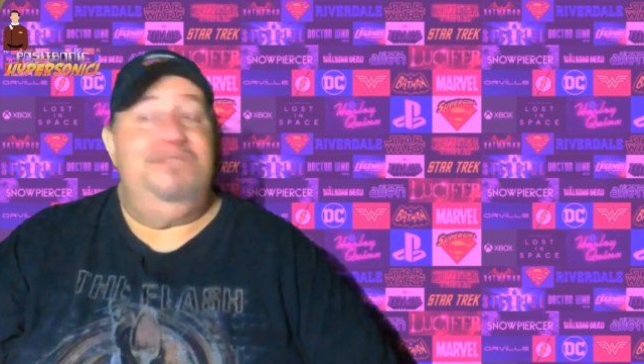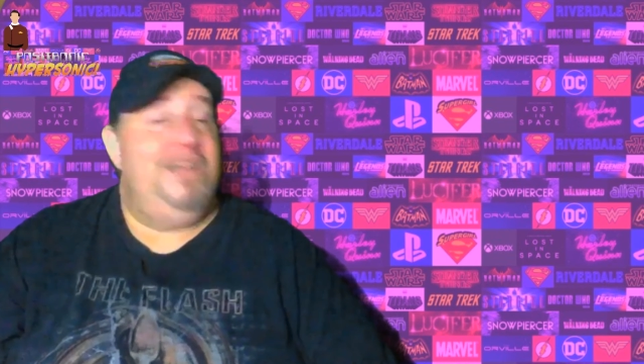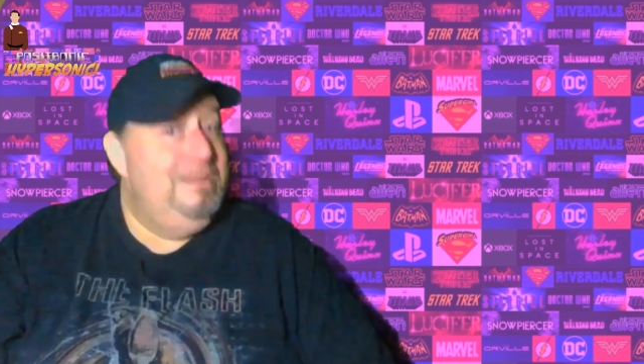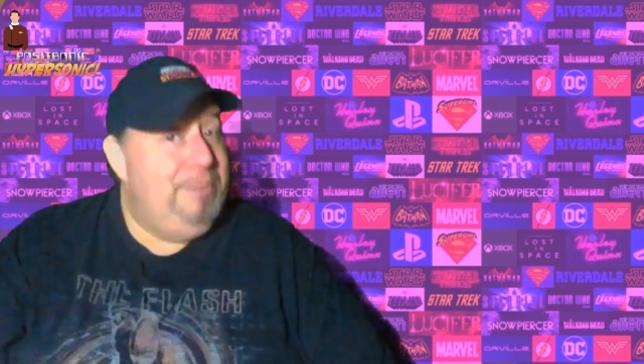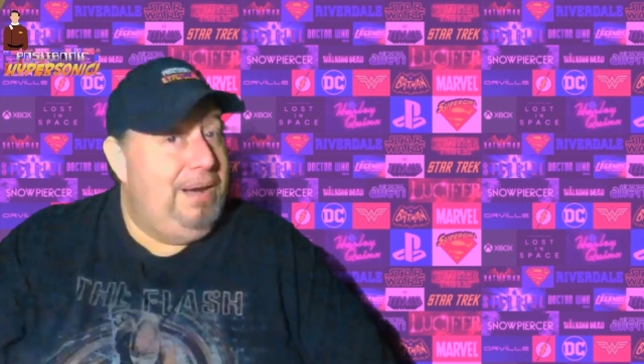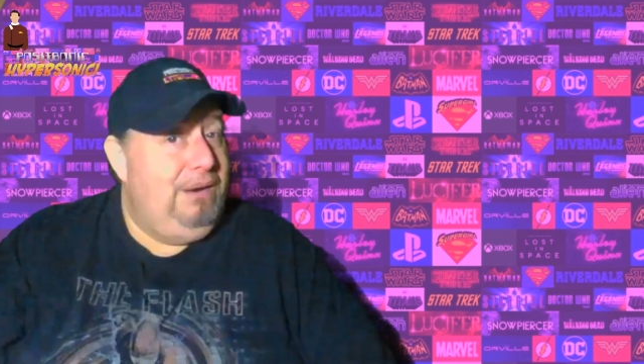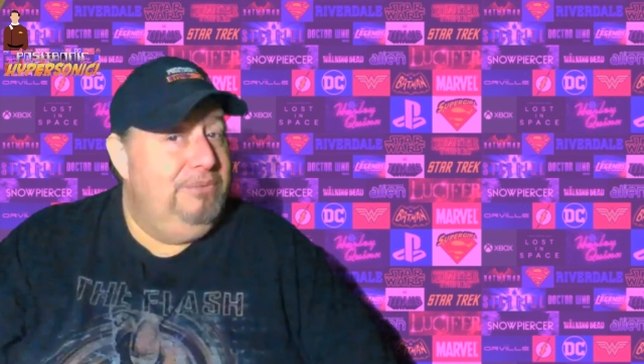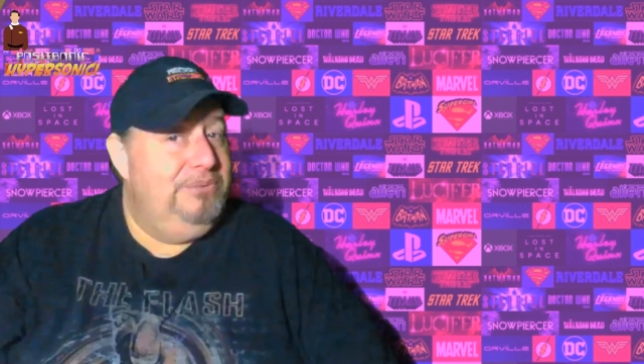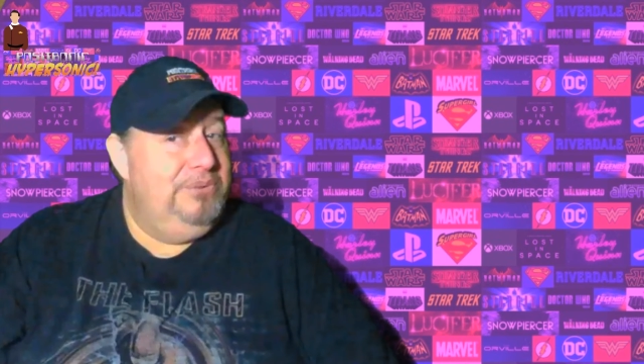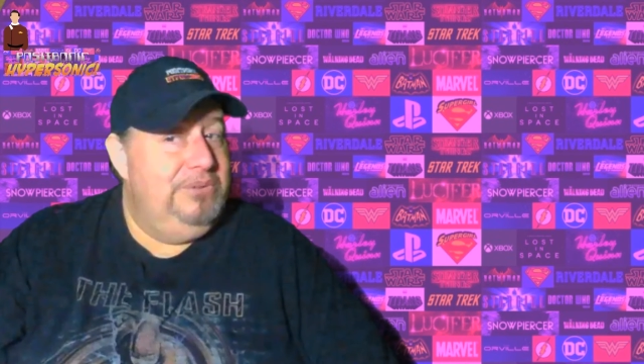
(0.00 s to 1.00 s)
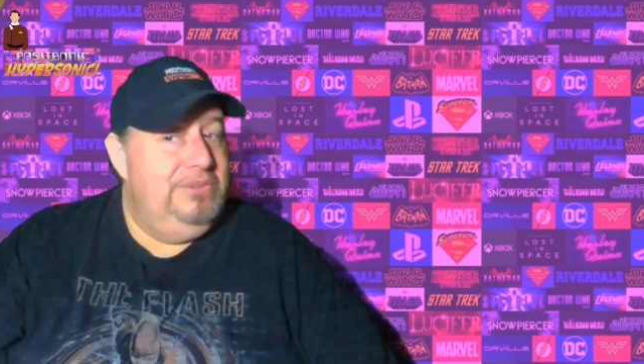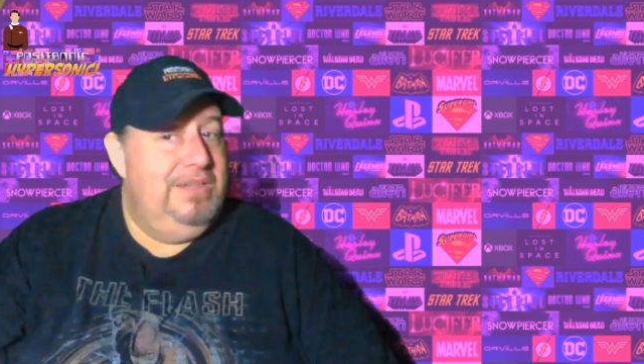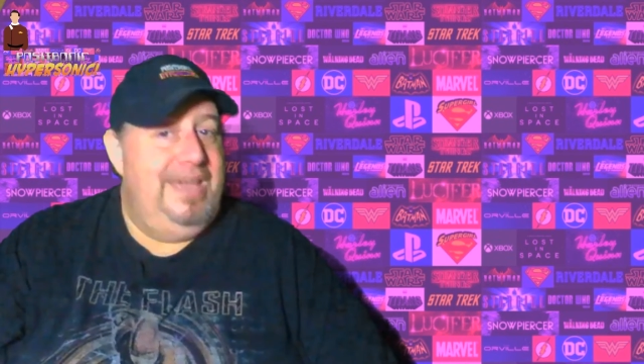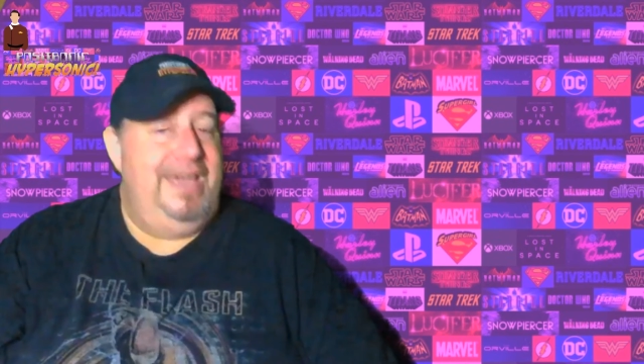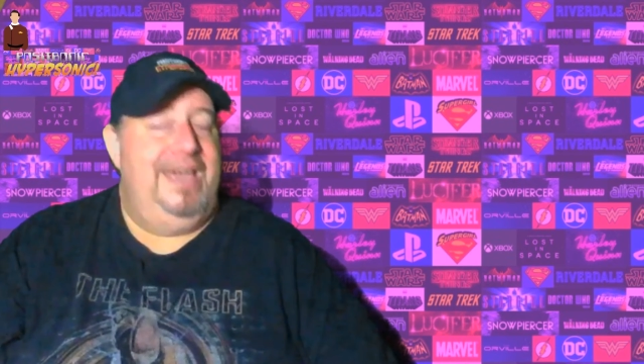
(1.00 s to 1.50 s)
very
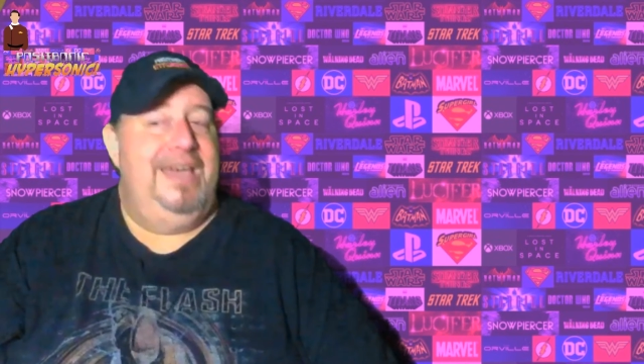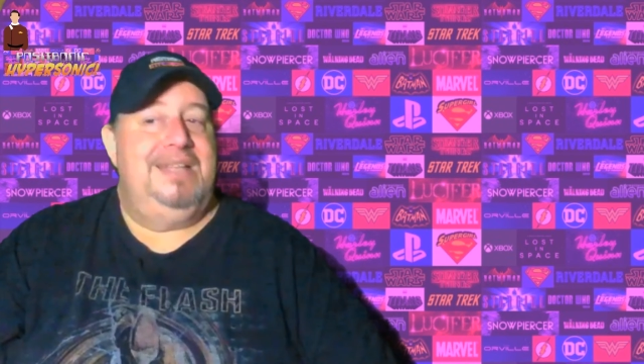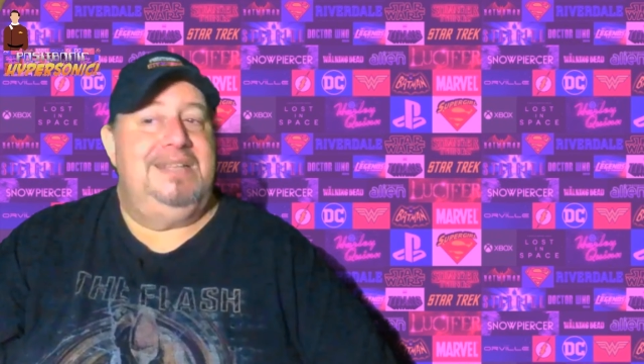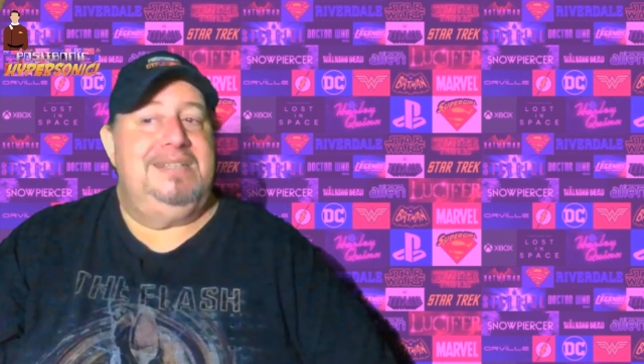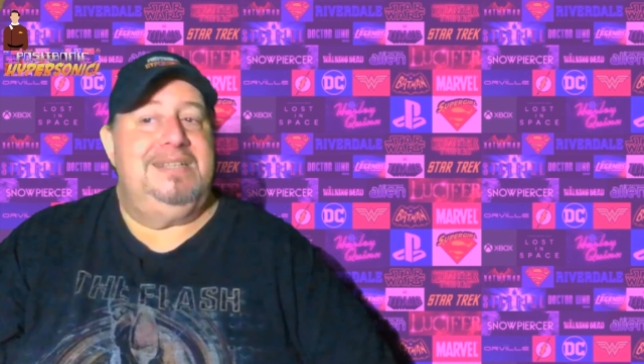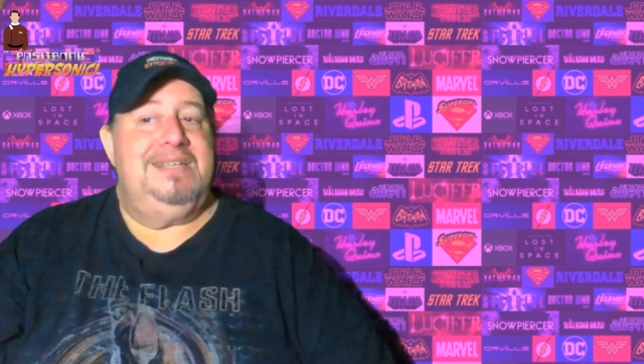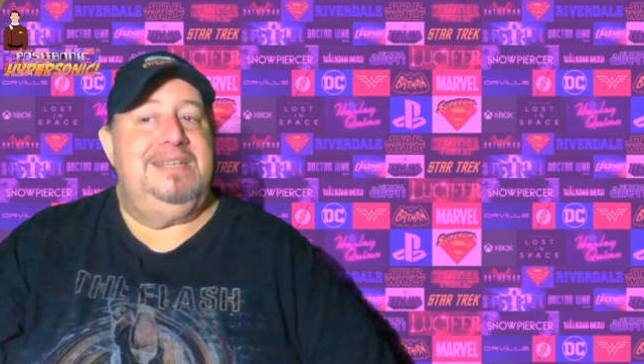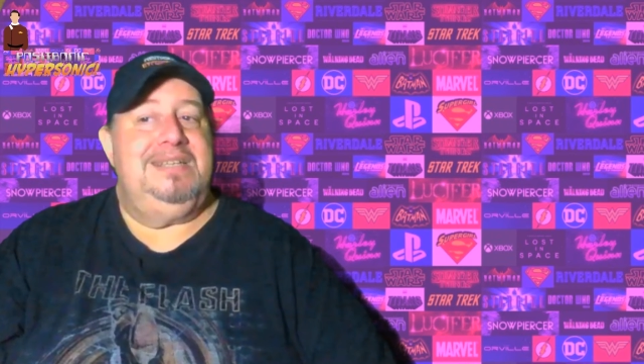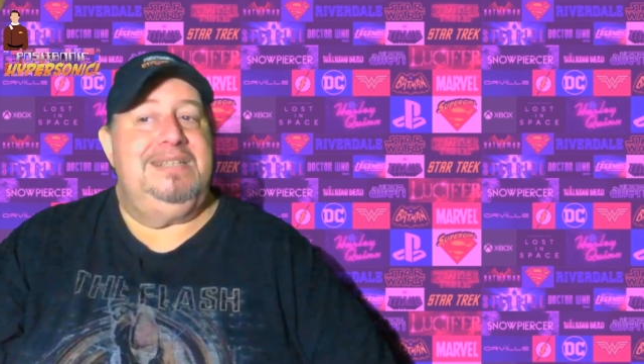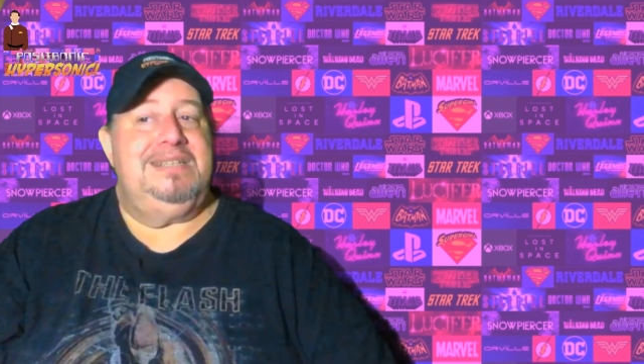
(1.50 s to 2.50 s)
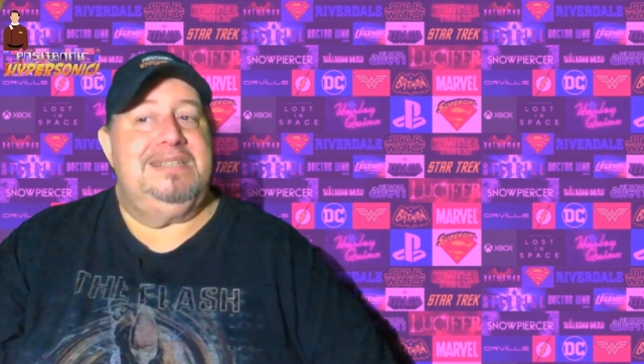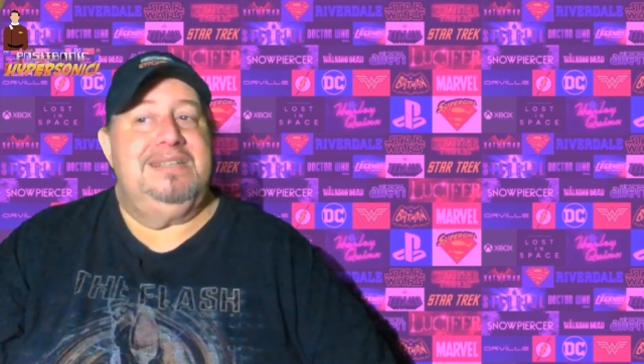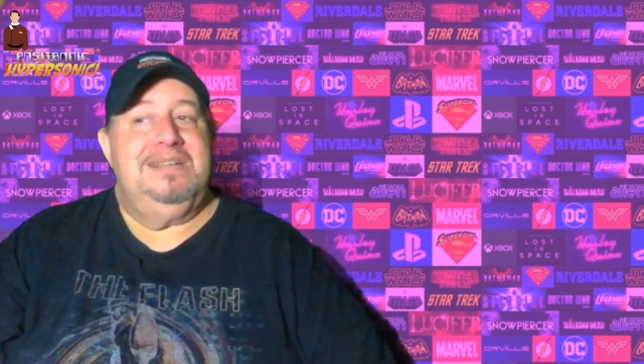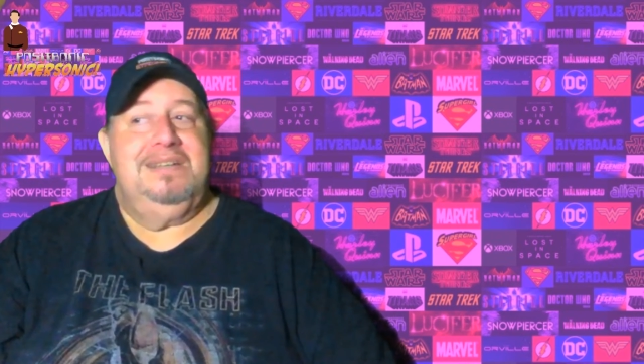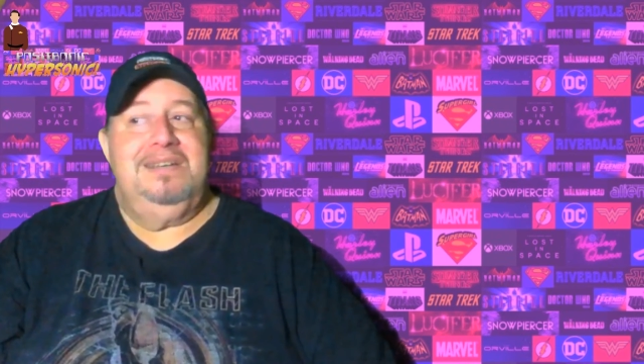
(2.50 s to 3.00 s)
powerful and he's
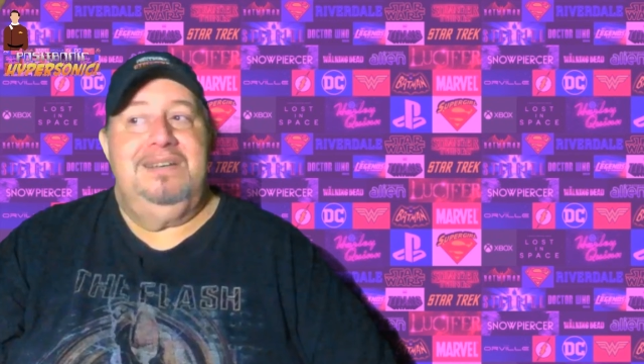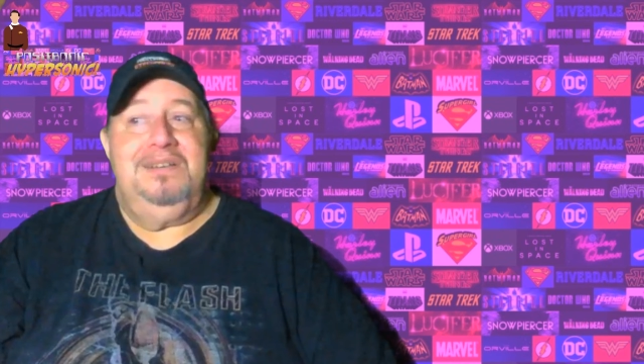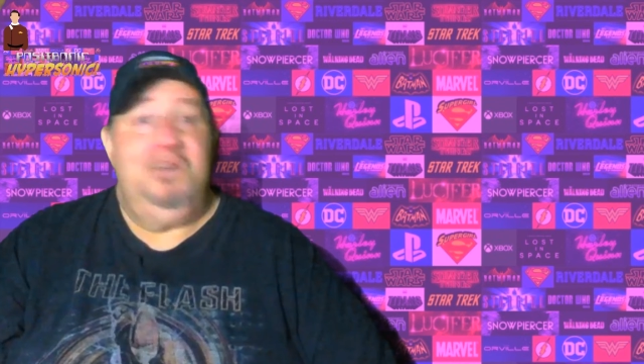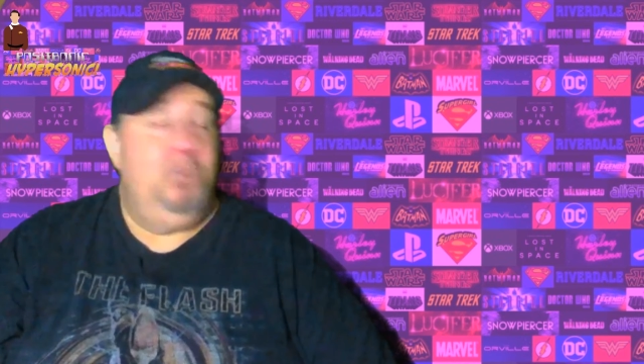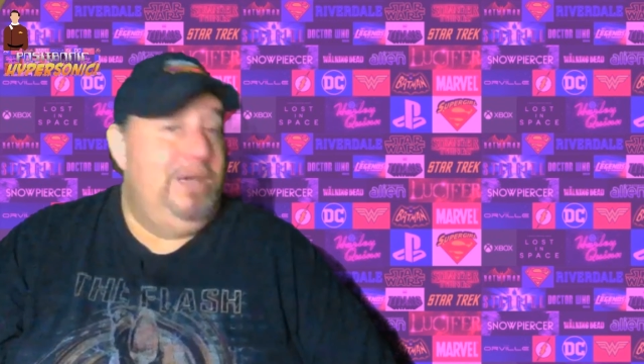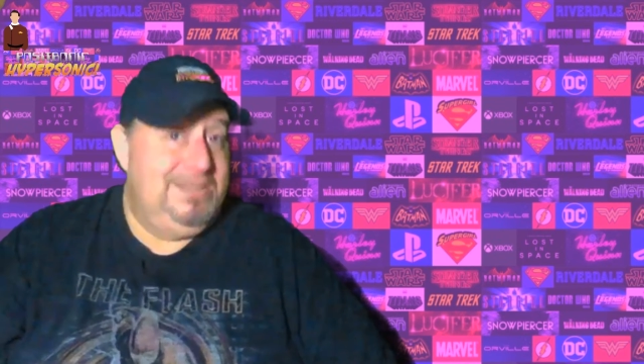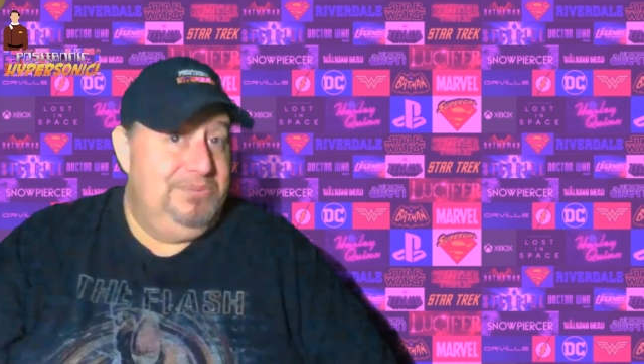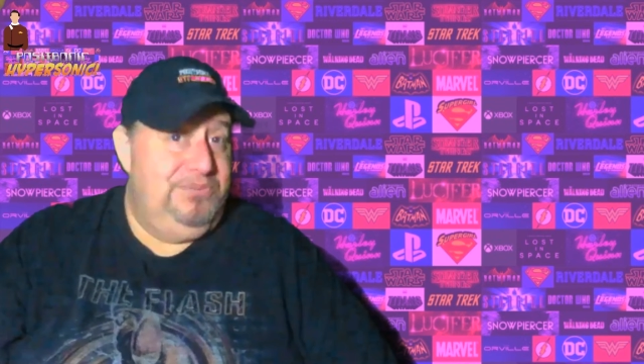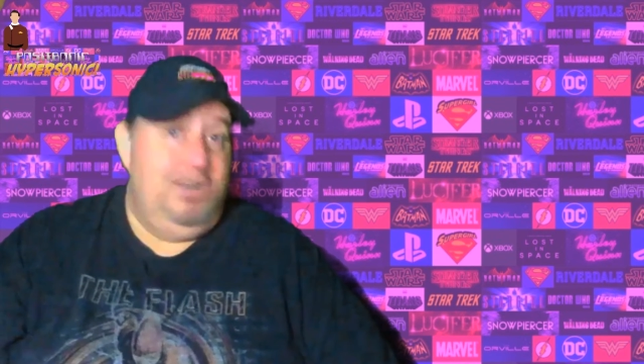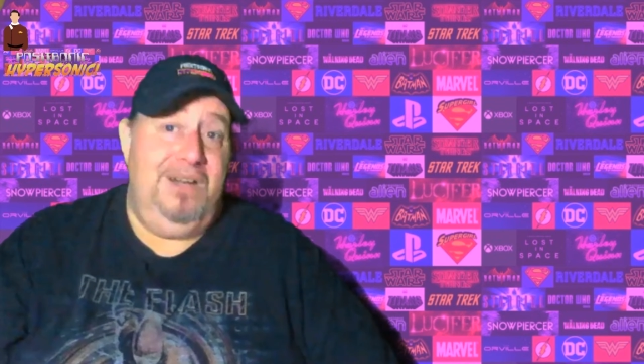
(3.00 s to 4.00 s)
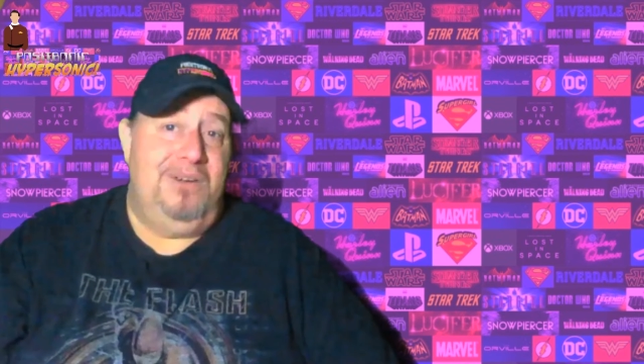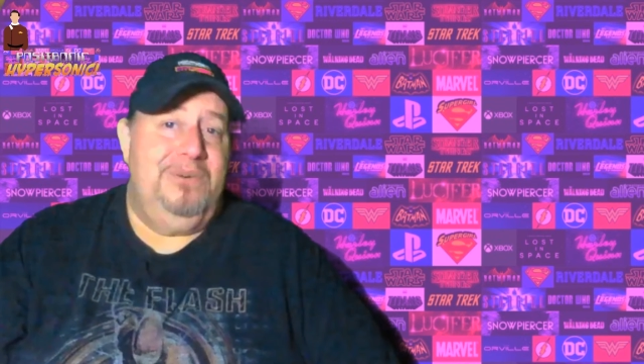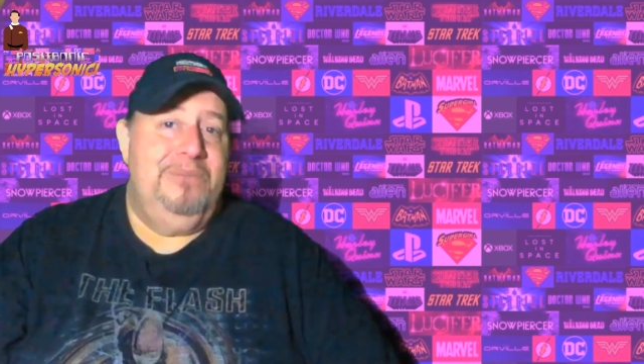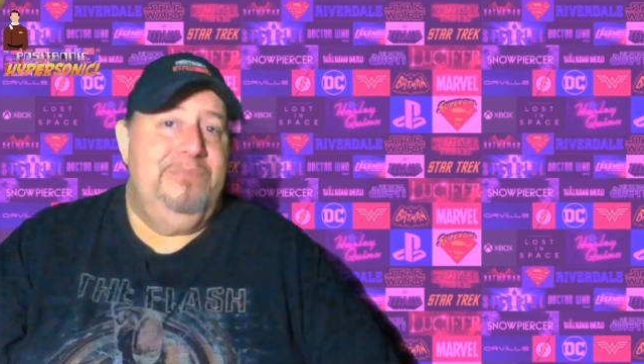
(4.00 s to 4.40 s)
quite the foe.